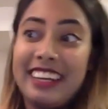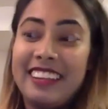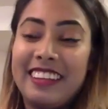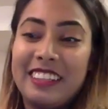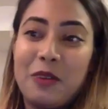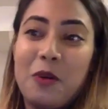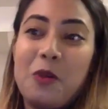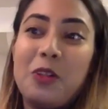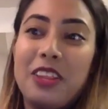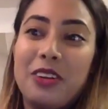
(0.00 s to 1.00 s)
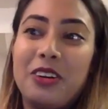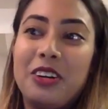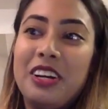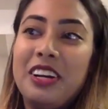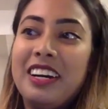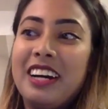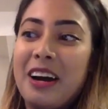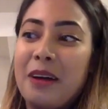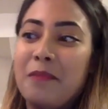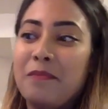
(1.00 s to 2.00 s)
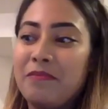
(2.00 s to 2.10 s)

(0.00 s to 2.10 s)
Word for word: and that's a whole other um,